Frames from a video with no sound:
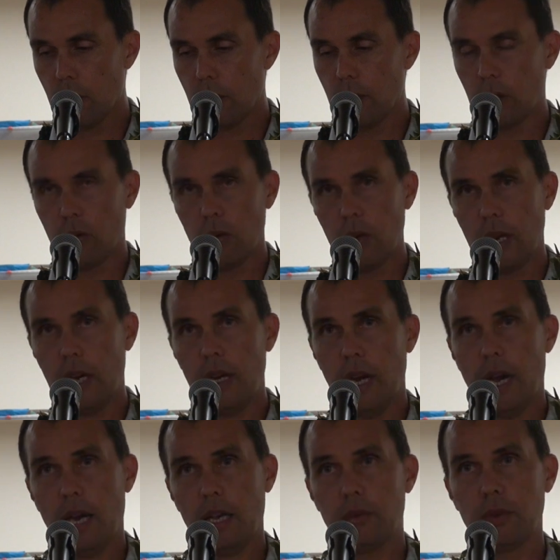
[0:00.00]
The Kuleana
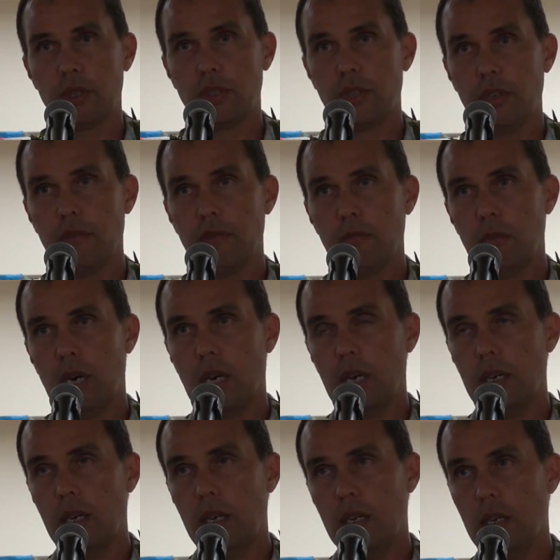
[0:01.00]
Act, which gives
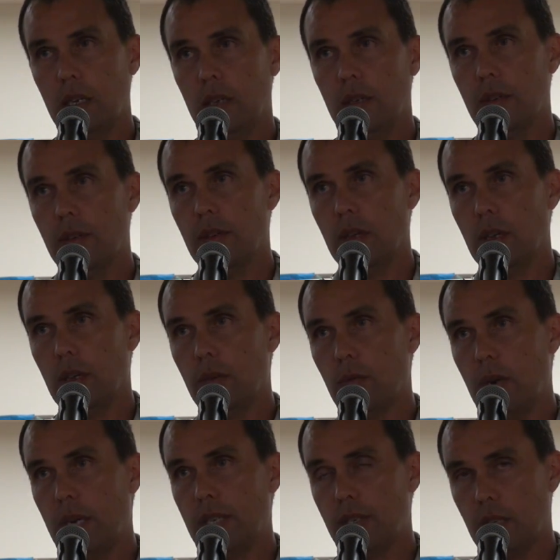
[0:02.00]
Makainana the
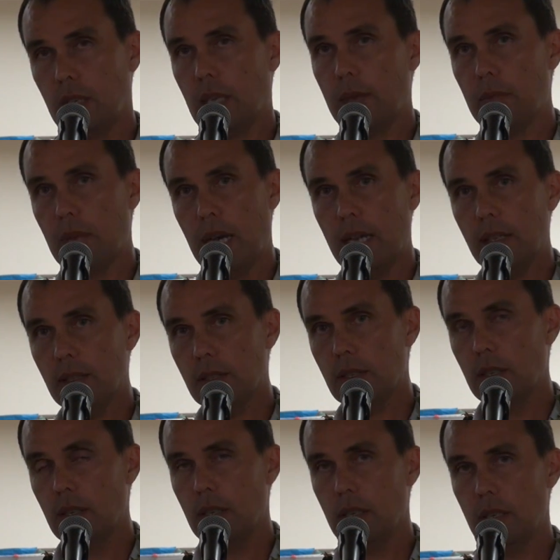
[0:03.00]
right to claim
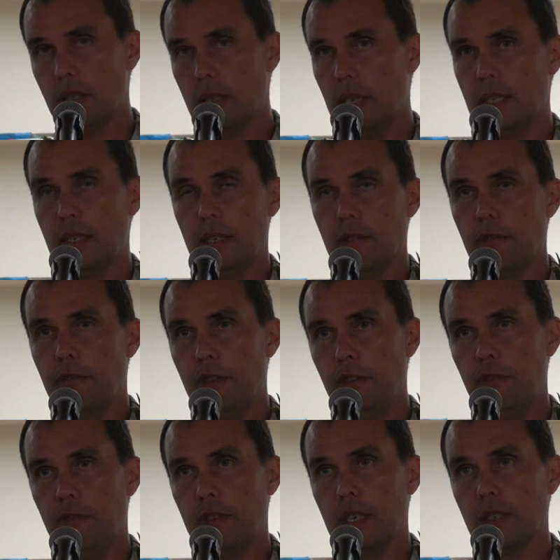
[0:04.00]
lands, is in
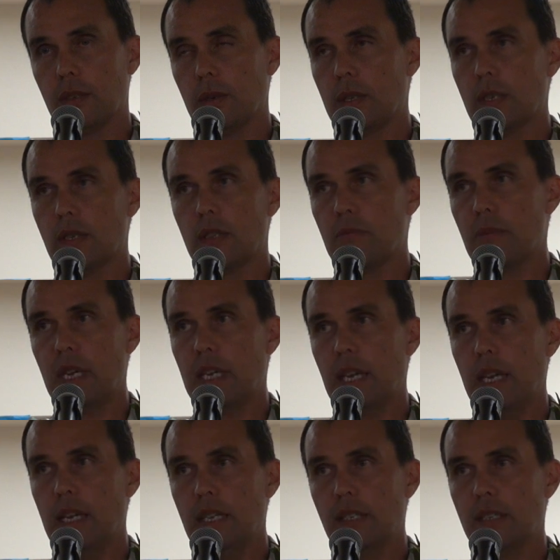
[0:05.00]
1850. So it doesn't
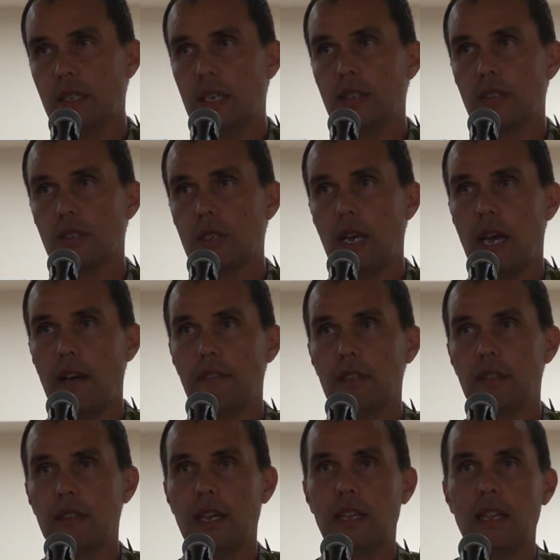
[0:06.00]
make any sense to have
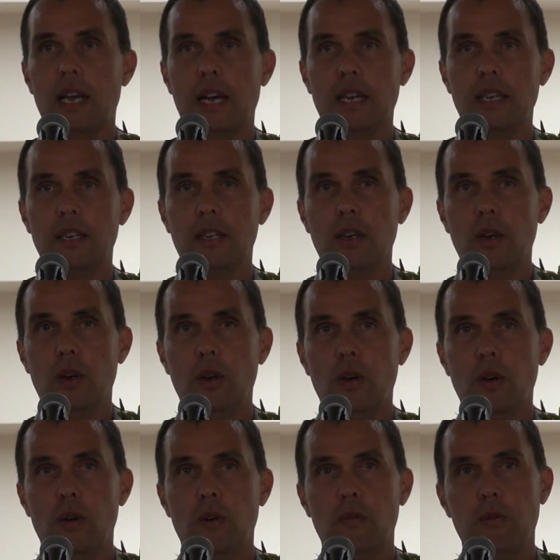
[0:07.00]
the deadline
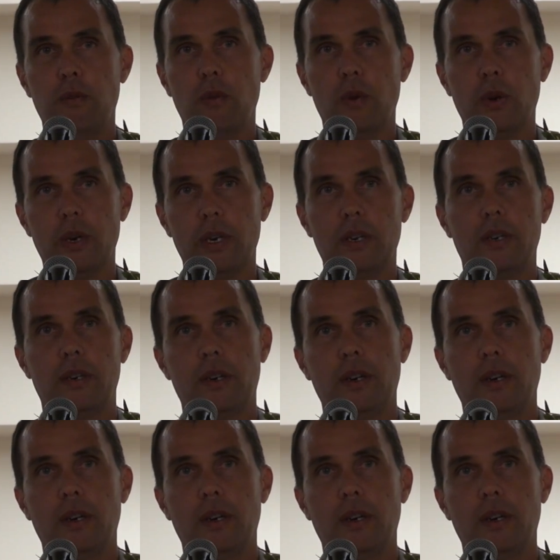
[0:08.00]
for